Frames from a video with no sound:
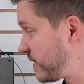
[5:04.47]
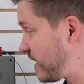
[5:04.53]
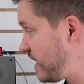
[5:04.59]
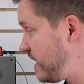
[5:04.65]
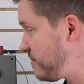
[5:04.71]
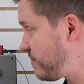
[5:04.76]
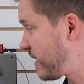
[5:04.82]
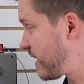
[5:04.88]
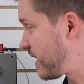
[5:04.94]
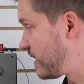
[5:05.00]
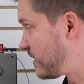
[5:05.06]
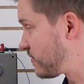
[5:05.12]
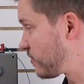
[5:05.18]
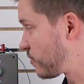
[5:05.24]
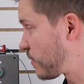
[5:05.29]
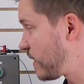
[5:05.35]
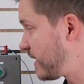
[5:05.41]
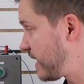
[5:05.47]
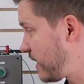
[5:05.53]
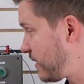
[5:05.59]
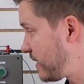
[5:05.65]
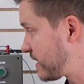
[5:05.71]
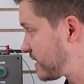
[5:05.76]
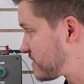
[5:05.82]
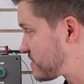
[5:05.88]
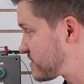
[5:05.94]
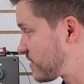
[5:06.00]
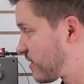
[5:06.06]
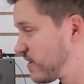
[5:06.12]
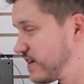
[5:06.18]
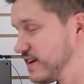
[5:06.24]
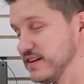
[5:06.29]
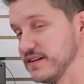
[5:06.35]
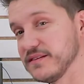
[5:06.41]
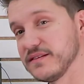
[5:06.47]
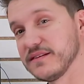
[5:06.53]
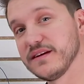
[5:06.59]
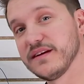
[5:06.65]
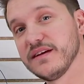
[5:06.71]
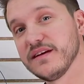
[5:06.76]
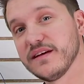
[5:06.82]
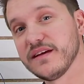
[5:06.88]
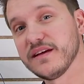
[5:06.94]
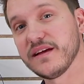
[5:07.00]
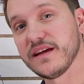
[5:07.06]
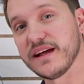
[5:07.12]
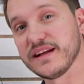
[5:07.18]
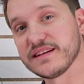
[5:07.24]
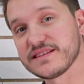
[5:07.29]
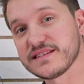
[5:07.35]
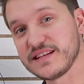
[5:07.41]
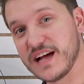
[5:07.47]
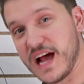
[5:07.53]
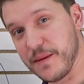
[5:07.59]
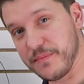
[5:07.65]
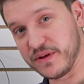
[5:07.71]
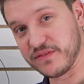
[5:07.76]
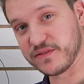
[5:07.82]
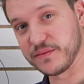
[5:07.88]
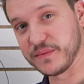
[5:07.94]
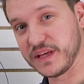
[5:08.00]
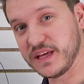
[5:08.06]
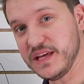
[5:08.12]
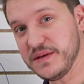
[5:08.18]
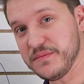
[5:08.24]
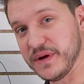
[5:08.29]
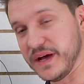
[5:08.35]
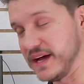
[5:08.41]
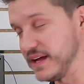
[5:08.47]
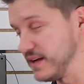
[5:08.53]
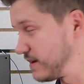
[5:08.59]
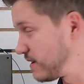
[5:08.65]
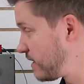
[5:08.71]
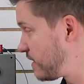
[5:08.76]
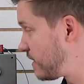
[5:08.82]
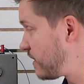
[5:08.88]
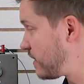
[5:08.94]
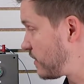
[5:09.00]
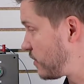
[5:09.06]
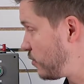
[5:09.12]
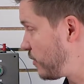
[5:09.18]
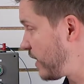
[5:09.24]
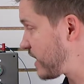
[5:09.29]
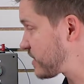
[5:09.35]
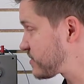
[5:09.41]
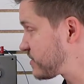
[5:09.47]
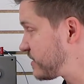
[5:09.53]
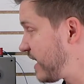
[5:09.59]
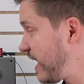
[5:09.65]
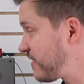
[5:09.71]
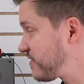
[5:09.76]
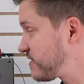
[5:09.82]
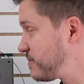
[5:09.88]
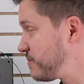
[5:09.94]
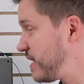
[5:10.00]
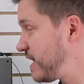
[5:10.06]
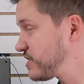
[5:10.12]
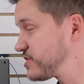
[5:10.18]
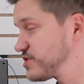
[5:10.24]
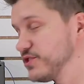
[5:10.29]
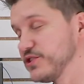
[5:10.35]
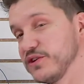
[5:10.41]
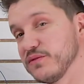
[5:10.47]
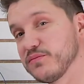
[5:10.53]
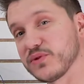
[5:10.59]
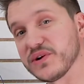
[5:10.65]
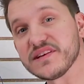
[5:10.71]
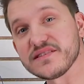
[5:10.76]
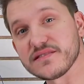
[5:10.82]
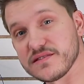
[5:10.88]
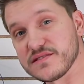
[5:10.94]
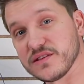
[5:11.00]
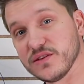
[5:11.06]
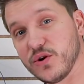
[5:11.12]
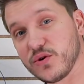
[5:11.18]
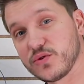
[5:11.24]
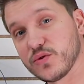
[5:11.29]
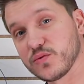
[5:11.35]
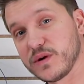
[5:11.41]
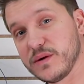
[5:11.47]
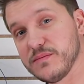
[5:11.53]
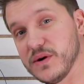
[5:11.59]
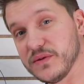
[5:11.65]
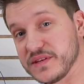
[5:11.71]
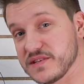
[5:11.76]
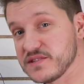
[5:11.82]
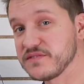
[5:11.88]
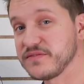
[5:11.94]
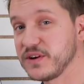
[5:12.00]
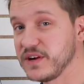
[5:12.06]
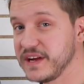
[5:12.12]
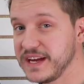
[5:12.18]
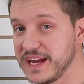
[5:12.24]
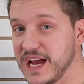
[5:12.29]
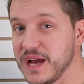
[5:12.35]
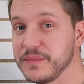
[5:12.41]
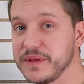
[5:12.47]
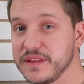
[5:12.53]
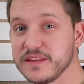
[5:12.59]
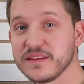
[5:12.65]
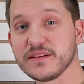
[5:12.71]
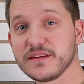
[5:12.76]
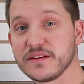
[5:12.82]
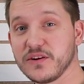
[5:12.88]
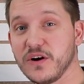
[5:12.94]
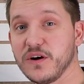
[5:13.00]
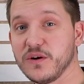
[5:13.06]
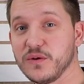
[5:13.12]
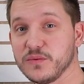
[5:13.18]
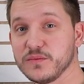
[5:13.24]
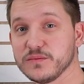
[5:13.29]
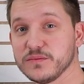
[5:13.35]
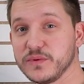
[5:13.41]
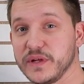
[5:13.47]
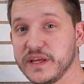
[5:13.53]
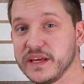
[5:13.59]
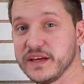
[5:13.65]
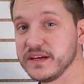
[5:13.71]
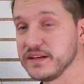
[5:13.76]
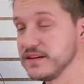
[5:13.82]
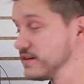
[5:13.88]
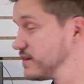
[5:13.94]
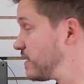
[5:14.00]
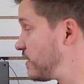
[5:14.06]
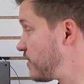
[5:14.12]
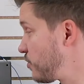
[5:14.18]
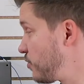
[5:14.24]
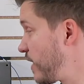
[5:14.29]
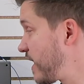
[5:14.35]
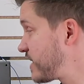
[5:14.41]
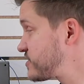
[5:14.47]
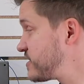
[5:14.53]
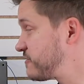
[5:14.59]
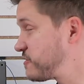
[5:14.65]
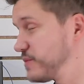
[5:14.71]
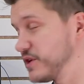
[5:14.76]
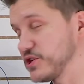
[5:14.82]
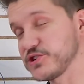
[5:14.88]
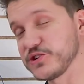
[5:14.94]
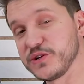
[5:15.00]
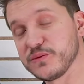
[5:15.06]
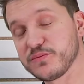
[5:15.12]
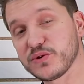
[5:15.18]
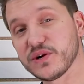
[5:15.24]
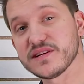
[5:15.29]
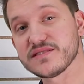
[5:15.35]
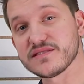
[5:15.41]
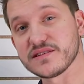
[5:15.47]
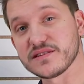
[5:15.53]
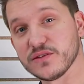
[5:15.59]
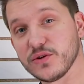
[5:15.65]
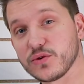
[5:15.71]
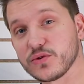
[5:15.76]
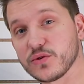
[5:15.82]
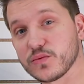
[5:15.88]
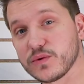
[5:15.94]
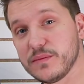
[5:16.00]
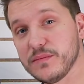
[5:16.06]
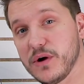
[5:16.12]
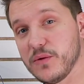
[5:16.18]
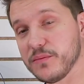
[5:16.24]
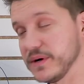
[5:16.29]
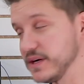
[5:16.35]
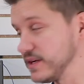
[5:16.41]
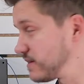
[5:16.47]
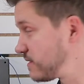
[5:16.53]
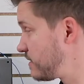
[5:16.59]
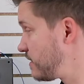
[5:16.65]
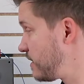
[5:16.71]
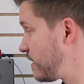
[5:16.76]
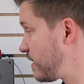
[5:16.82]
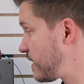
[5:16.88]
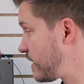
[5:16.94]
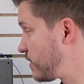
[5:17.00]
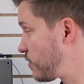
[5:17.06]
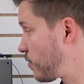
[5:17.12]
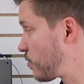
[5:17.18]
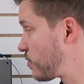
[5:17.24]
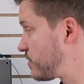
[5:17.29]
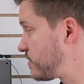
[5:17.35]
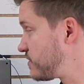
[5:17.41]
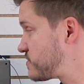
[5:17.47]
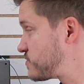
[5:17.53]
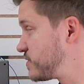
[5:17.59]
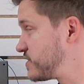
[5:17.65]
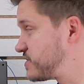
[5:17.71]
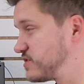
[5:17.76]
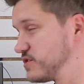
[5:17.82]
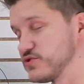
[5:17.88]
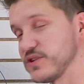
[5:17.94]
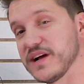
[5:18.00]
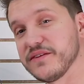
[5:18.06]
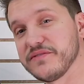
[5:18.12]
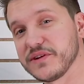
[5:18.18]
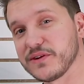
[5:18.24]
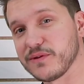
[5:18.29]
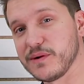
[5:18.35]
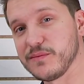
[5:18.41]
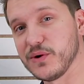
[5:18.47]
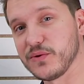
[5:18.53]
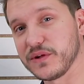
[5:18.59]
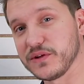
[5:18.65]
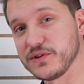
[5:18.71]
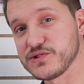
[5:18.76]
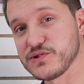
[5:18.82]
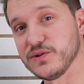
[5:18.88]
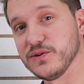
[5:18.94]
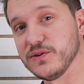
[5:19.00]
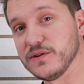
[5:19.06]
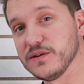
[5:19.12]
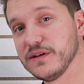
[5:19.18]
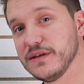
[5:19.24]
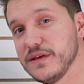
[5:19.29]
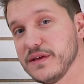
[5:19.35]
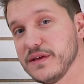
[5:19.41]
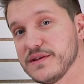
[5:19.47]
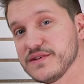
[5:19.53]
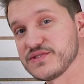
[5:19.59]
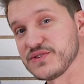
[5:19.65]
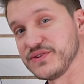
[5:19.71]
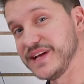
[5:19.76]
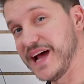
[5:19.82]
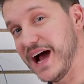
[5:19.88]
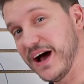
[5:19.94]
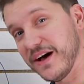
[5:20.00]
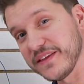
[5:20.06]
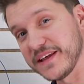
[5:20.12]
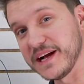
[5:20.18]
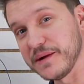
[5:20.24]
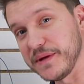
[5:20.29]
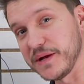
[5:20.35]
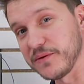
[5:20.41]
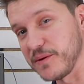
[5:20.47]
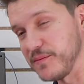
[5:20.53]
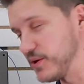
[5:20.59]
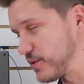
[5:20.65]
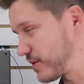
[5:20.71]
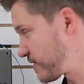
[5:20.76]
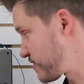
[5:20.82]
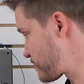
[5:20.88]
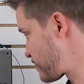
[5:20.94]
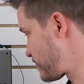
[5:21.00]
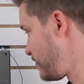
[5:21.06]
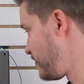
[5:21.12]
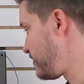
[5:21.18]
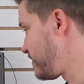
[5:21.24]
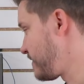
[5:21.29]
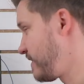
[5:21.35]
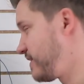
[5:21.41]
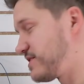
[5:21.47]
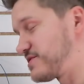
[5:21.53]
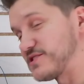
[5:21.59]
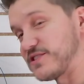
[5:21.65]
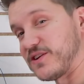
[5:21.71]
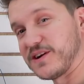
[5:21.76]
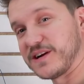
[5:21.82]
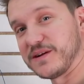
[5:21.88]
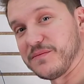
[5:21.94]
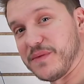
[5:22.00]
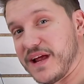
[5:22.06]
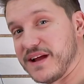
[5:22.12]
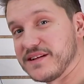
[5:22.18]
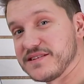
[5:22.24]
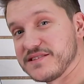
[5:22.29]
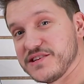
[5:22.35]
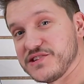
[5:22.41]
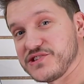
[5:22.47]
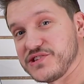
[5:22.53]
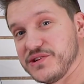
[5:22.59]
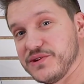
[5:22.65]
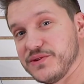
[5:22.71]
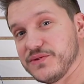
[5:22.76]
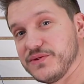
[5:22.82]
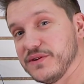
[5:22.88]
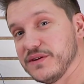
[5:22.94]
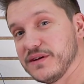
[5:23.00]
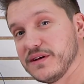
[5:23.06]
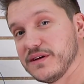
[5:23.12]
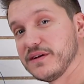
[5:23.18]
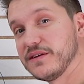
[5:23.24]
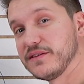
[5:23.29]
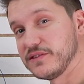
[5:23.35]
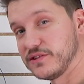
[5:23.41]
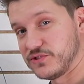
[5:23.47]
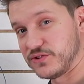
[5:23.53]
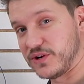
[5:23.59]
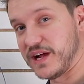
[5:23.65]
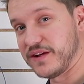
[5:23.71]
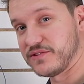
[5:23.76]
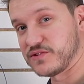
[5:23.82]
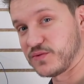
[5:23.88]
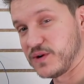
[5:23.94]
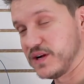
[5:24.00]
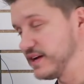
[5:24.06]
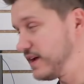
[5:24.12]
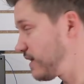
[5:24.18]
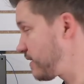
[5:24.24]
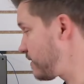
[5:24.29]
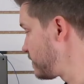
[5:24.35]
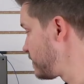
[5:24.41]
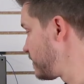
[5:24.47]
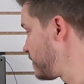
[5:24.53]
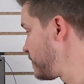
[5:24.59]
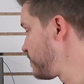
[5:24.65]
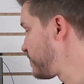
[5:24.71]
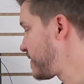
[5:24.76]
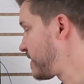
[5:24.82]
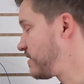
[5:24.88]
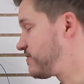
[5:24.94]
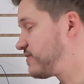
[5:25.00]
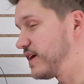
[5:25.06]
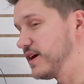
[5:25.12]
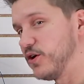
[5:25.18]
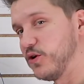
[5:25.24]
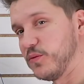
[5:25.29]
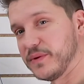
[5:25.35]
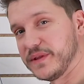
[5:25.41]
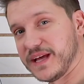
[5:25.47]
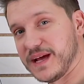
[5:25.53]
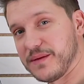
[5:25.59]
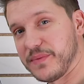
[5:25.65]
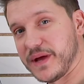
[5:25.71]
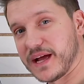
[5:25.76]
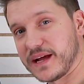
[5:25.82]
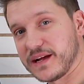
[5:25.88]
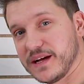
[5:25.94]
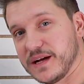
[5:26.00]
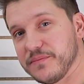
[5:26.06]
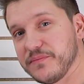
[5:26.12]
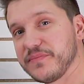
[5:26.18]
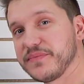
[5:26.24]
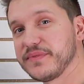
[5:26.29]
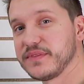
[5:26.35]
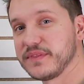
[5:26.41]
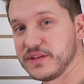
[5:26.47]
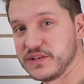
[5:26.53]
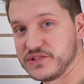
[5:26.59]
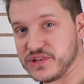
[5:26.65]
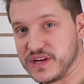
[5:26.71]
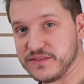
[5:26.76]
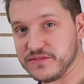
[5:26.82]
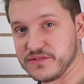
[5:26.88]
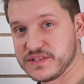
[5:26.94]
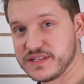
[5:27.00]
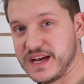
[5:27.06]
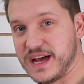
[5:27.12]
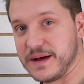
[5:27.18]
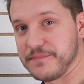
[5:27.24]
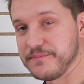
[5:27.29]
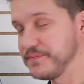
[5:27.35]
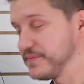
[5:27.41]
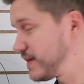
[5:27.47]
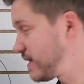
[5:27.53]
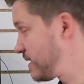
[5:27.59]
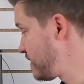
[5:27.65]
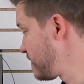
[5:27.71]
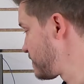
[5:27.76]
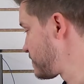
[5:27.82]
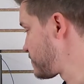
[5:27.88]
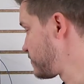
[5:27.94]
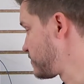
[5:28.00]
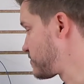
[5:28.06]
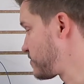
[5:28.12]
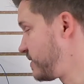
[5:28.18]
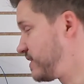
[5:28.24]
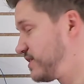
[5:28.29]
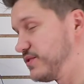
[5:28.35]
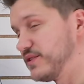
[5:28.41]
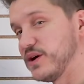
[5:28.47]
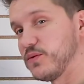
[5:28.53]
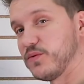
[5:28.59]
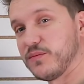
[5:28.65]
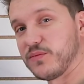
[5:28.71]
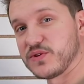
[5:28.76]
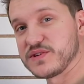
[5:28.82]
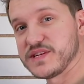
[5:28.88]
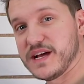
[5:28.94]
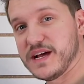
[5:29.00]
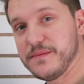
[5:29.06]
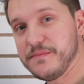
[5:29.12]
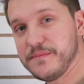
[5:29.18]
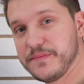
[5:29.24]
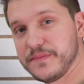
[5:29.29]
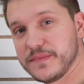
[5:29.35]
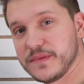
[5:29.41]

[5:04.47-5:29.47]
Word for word: the keypad. So right now I can start it and stop it from the keypad. You actually have to make sure you press this local remote. This is a very common call we get. You actually have to make sure you press this local remote button in order to switch the drive into remote control. So now that I'm in remote control and the start command is issued, the drive is running. If I open that back up, the drive will stop. So let's go ahead and do that one more time.